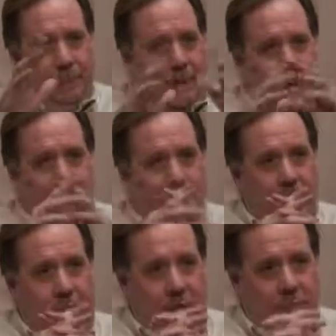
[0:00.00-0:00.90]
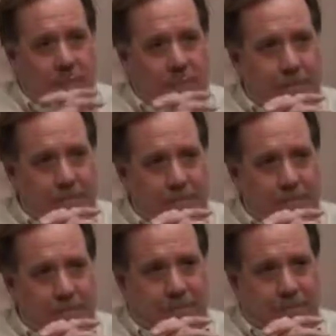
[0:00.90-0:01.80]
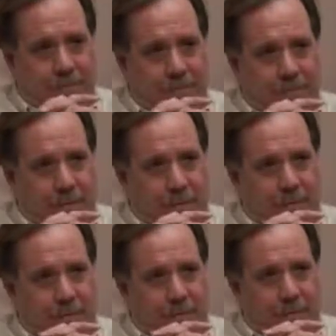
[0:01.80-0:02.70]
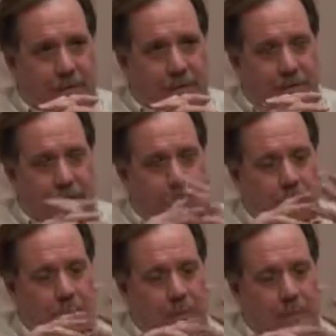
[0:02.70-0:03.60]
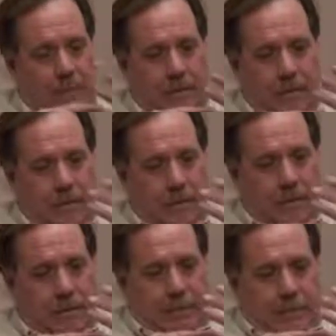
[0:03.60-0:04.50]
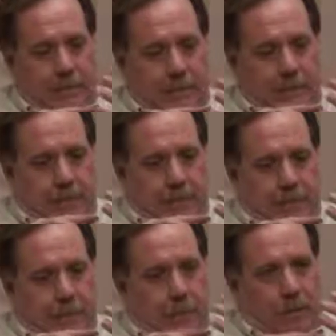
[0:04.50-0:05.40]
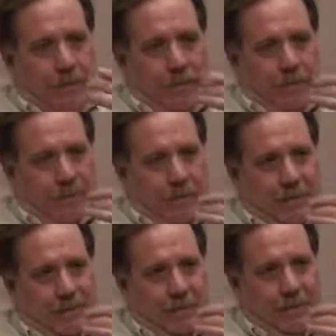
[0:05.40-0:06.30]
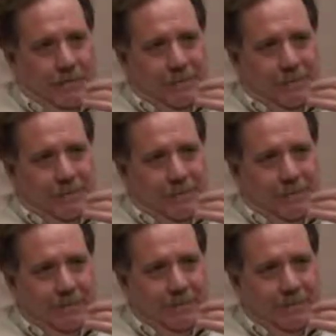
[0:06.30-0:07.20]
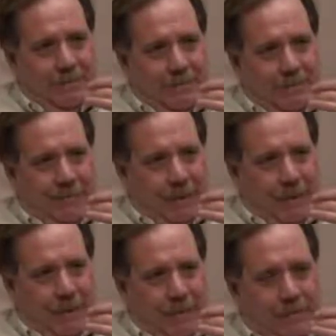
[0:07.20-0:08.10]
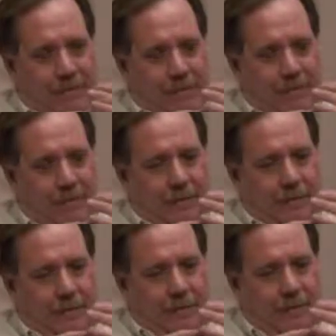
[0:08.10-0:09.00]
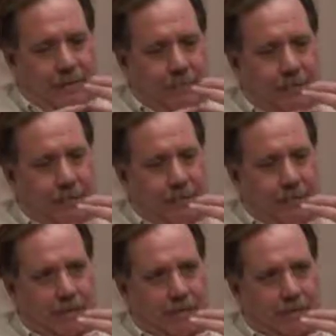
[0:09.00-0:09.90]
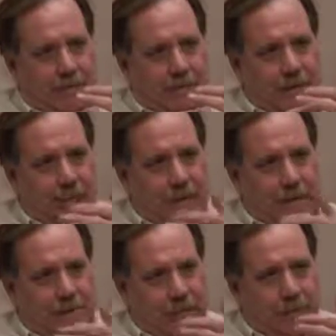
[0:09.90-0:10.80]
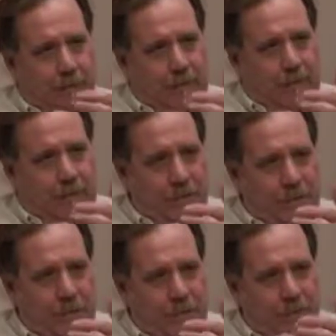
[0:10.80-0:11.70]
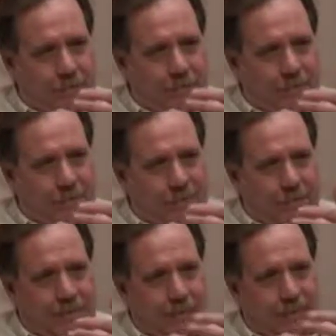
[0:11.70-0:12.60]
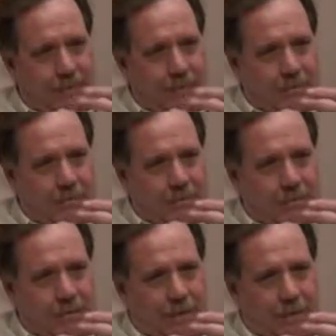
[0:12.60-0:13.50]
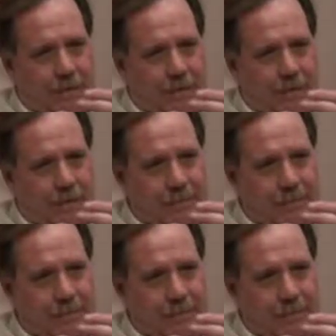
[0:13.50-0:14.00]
back out of that agreement because they said number one, it wouldn't be fair. The pilots and the flight attendants, they would have like a Me Too clause in, in their contracts.